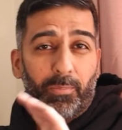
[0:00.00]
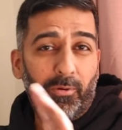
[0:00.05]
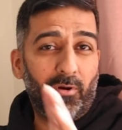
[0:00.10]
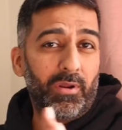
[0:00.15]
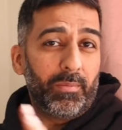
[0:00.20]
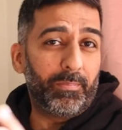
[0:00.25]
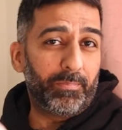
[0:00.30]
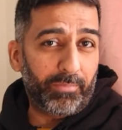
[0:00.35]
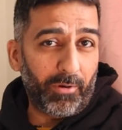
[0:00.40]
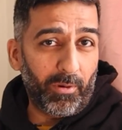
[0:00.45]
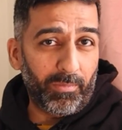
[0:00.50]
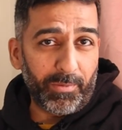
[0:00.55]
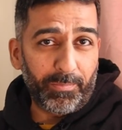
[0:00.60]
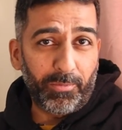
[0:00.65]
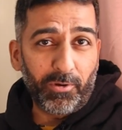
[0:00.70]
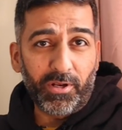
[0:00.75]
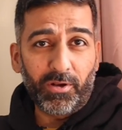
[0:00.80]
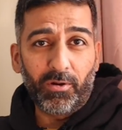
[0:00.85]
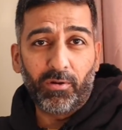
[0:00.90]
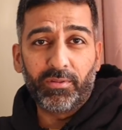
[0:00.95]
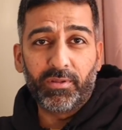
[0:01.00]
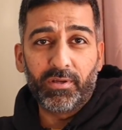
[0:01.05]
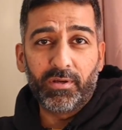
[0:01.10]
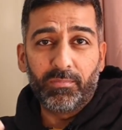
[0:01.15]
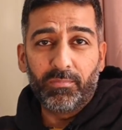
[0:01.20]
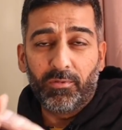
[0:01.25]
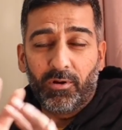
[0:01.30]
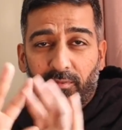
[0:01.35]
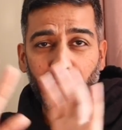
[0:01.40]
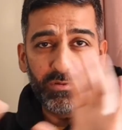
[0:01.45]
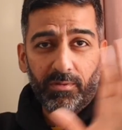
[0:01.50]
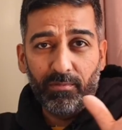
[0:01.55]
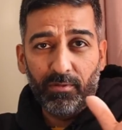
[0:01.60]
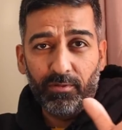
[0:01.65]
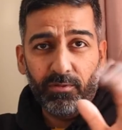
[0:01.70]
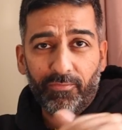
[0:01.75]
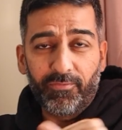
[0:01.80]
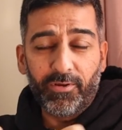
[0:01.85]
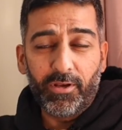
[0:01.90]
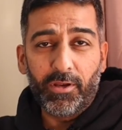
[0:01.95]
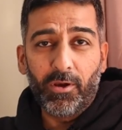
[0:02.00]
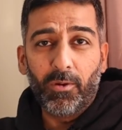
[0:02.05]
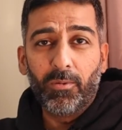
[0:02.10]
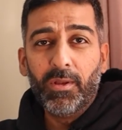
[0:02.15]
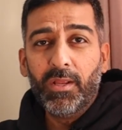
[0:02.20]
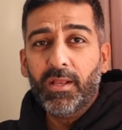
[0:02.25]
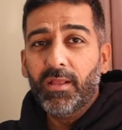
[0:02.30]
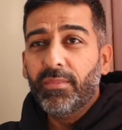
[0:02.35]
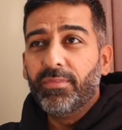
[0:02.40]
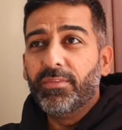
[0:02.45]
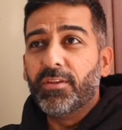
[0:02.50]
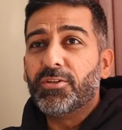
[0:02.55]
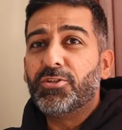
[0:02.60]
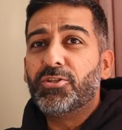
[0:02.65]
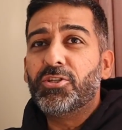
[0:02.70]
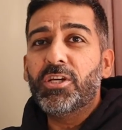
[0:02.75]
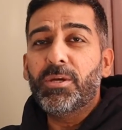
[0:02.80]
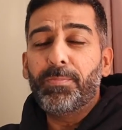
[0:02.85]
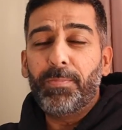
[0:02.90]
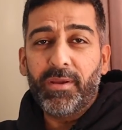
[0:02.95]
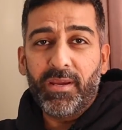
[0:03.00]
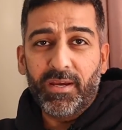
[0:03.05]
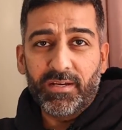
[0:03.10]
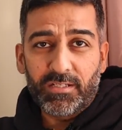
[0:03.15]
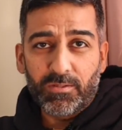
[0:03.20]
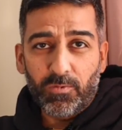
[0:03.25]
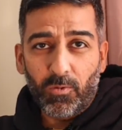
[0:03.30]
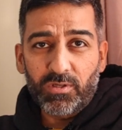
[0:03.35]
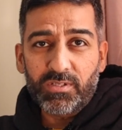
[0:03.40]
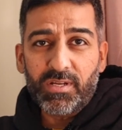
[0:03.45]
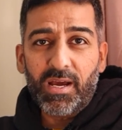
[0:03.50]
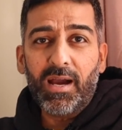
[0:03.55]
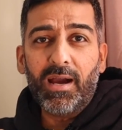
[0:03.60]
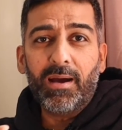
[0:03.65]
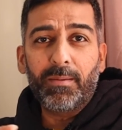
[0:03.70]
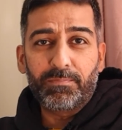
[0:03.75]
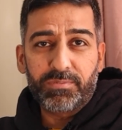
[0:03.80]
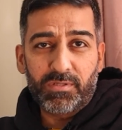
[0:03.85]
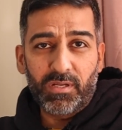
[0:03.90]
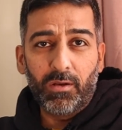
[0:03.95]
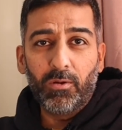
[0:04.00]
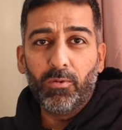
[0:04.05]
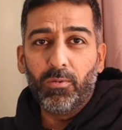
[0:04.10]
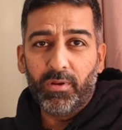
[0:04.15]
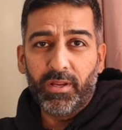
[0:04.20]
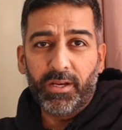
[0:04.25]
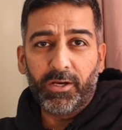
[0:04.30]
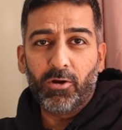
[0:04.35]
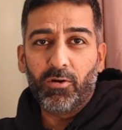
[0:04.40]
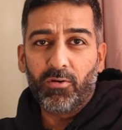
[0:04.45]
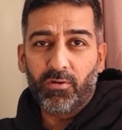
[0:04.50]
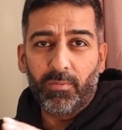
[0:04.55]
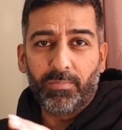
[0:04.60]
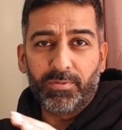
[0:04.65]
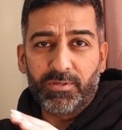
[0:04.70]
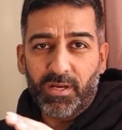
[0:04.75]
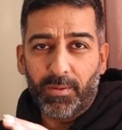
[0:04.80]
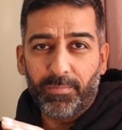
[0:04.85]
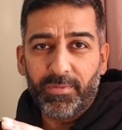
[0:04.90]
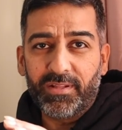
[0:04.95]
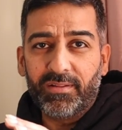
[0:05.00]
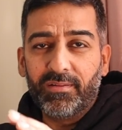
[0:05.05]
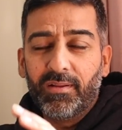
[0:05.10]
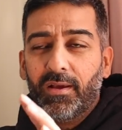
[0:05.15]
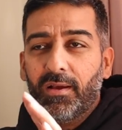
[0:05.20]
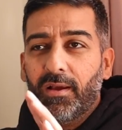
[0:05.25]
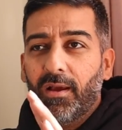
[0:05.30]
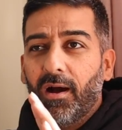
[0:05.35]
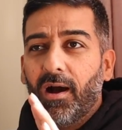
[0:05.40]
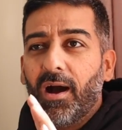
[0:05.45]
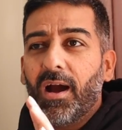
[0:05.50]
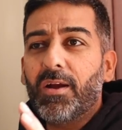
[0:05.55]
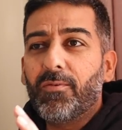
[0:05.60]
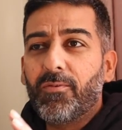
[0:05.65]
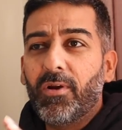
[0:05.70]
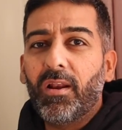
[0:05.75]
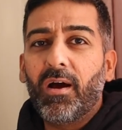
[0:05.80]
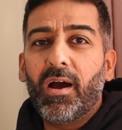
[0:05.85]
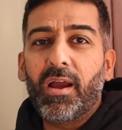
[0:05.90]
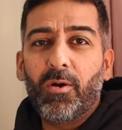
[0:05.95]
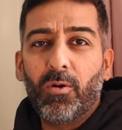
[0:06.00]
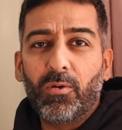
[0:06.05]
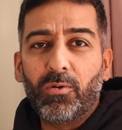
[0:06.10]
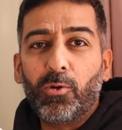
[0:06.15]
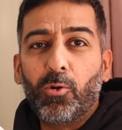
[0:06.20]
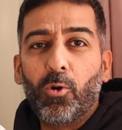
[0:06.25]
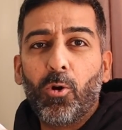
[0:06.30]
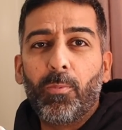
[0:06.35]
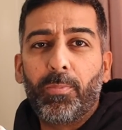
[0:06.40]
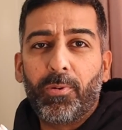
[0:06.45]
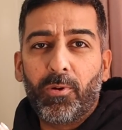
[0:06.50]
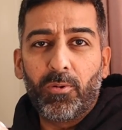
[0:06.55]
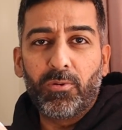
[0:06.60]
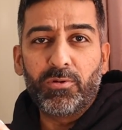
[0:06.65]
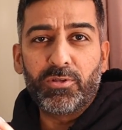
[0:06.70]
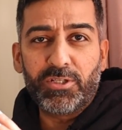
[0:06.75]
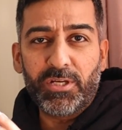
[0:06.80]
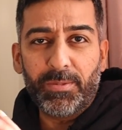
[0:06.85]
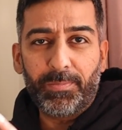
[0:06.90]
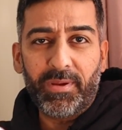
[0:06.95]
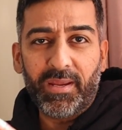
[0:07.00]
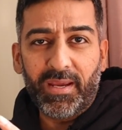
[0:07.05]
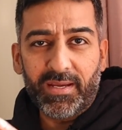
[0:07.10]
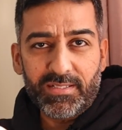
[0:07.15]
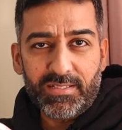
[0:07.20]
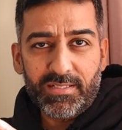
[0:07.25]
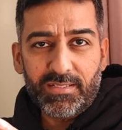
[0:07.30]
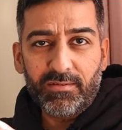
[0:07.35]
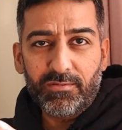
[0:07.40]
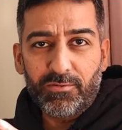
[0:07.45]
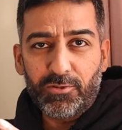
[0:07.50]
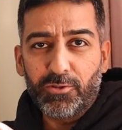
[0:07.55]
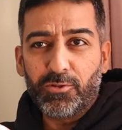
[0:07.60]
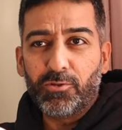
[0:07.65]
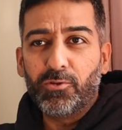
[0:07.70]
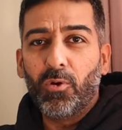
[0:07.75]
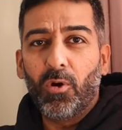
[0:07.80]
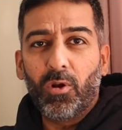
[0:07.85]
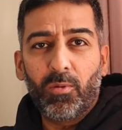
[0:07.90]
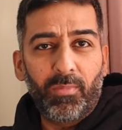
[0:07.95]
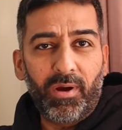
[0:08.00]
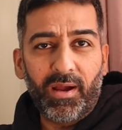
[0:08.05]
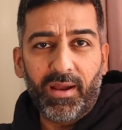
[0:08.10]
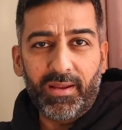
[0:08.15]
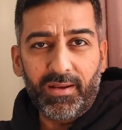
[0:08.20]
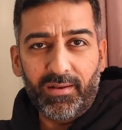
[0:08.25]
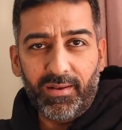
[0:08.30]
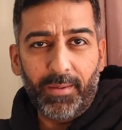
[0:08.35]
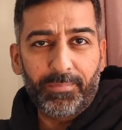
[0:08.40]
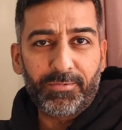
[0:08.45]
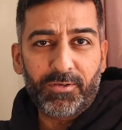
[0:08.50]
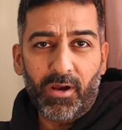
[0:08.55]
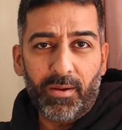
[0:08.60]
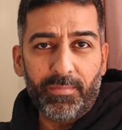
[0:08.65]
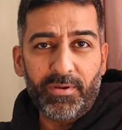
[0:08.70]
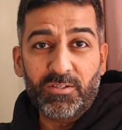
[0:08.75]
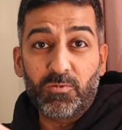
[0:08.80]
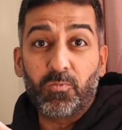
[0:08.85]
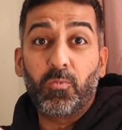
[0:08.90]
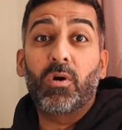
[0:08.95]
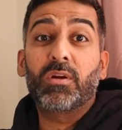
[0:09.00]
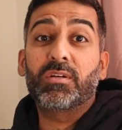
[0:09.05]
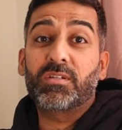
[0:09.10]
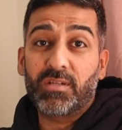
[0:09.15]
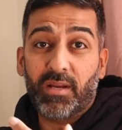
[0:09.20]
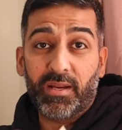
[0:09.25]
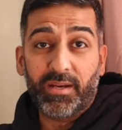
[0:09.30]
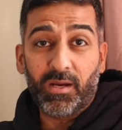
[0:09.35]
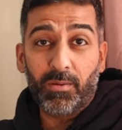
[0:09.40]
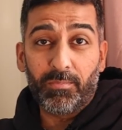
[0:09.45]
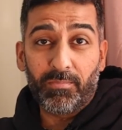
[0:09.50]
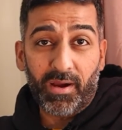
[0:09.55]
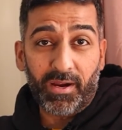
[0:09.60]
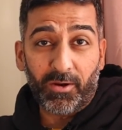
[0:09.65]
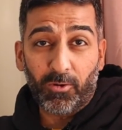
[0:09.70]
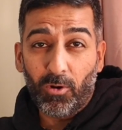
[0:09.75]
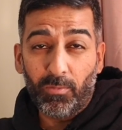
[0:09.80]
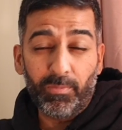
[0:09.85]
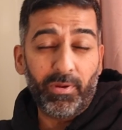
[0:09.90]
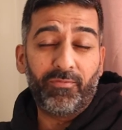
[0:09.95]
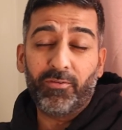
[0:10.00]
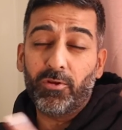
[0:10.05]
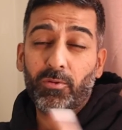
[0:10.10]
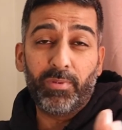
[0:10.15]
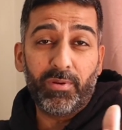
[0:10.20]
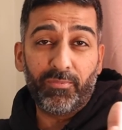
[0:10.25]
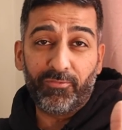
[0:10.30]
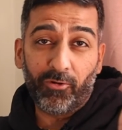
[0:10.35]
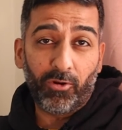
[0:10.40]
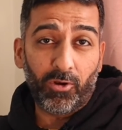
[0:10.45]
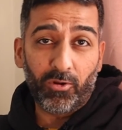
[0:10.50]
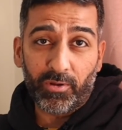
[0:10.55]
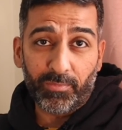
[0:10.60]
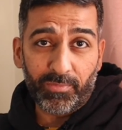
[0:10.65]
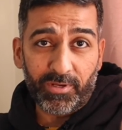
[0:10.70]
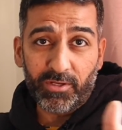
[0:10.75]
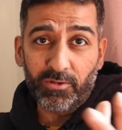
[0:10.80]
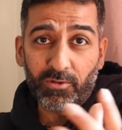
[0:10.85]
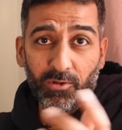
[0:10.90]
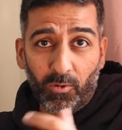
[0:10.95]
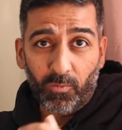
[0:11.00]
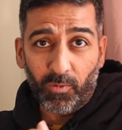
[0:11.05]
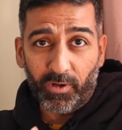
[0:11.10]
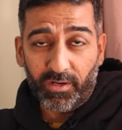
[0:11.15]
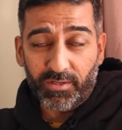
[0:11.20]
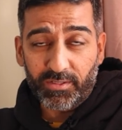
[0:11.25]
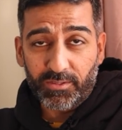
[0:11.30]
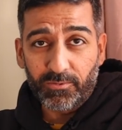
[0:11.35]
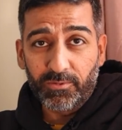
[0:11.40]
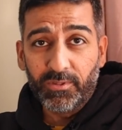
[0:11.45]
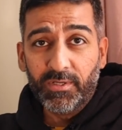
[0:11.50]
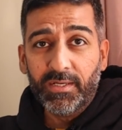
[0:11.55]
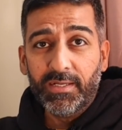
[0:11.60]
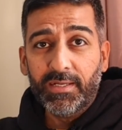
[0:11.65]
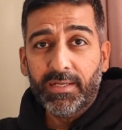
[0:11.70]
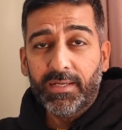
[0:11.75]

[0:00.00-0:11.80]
I'll probably put it on the video. The GPS was absolutely corrupt. I mean, I rely on GoPro GPS to do all my lap timings. Once I come back home, if you've been following me, you know what I do.